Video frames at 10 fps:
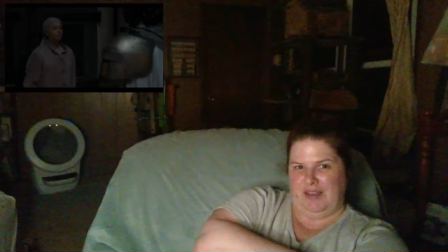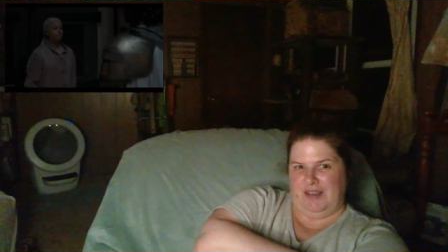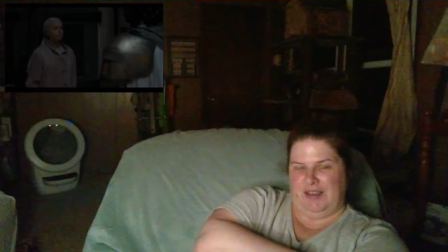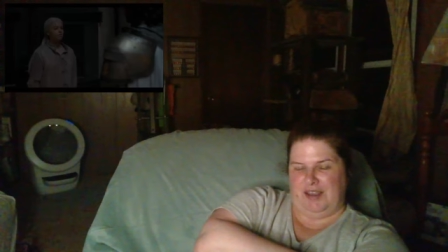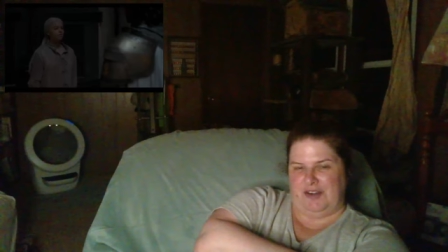
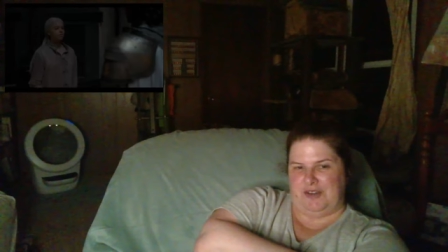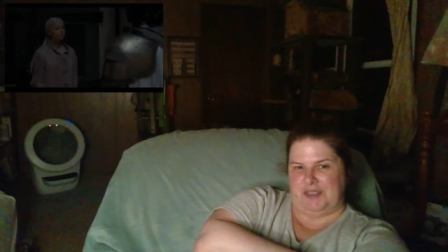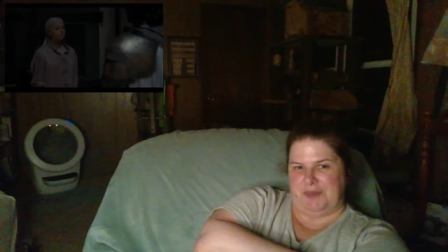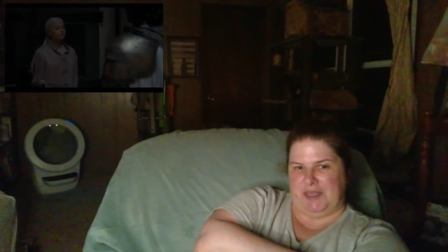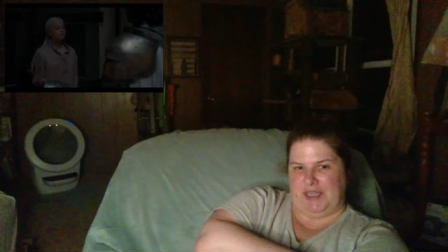Gotta
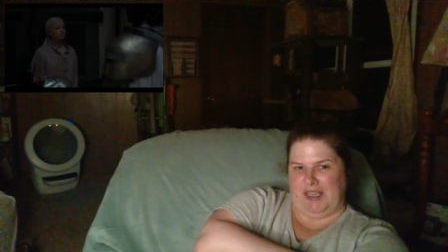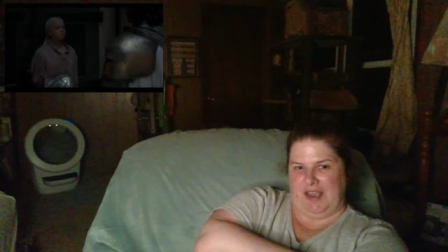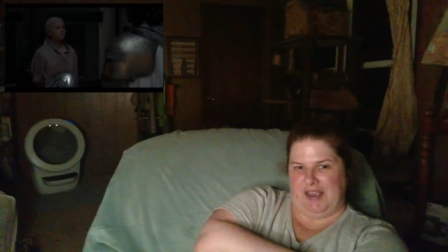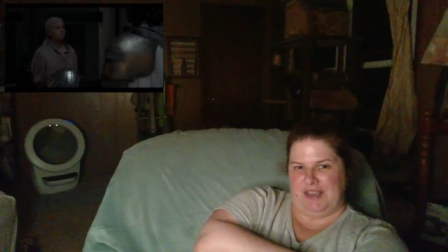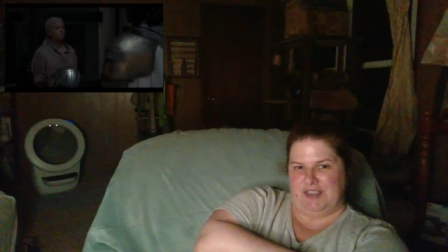respect the
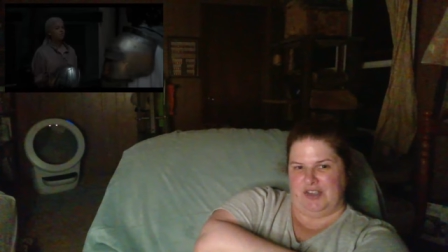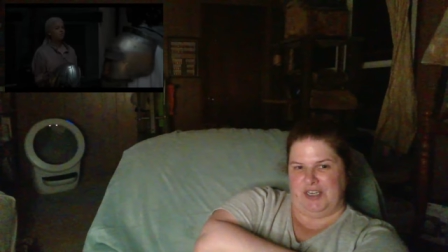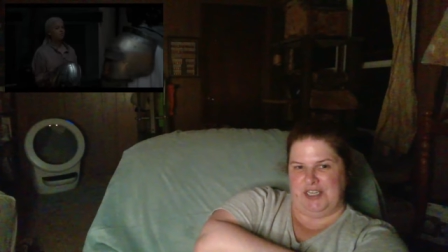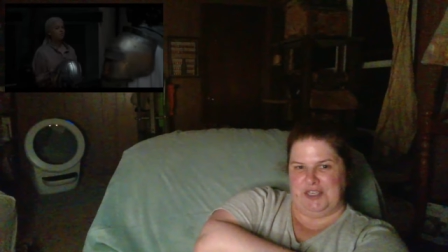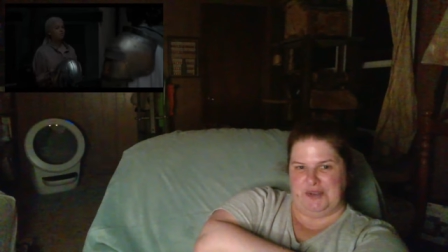guy. He's
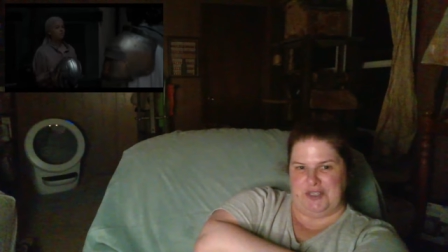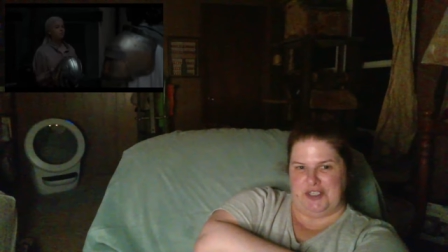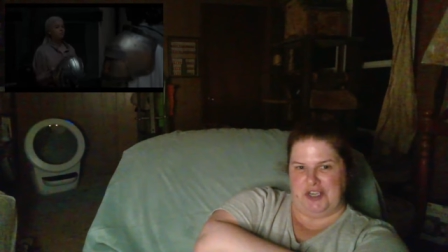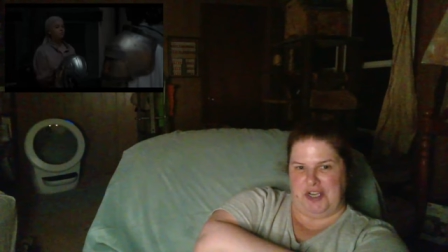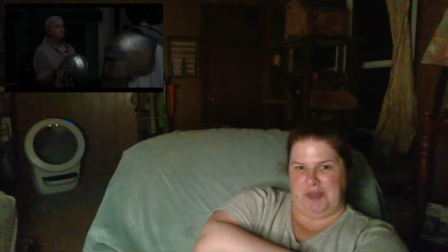trying to do his
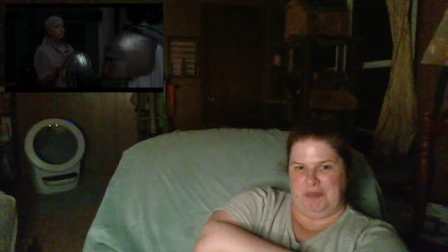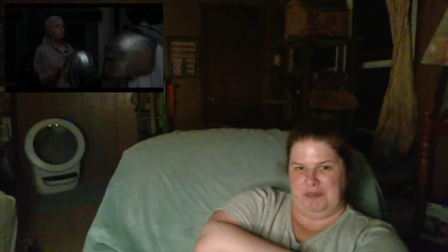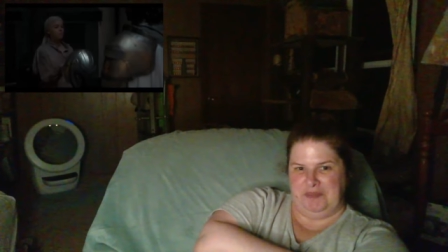job.